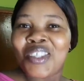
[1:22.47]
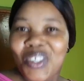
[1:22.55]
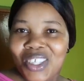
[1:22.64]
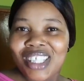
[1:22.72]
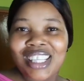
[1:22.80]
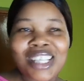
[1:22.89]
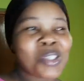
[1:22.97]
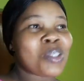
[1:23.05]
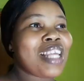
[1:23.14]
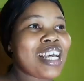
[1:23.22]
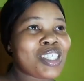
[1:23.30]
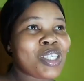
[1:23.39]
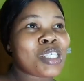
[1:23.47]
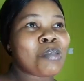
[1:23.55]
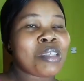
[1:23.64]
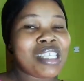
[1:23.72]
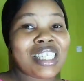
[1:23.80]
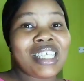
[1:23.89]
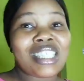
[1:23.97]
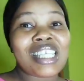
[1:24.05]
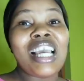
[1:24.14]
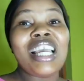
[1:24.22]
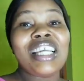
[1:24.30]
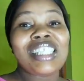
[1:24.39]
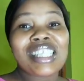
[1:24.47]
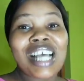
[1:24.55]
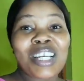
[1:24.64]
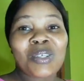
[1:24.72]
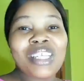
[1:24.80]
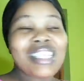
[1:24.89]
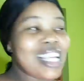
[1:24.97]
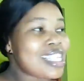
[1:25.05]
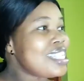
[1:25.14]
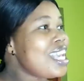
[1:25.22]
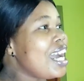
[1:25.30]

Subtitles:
Do you understand? So that's just basically it. It is actually dirty,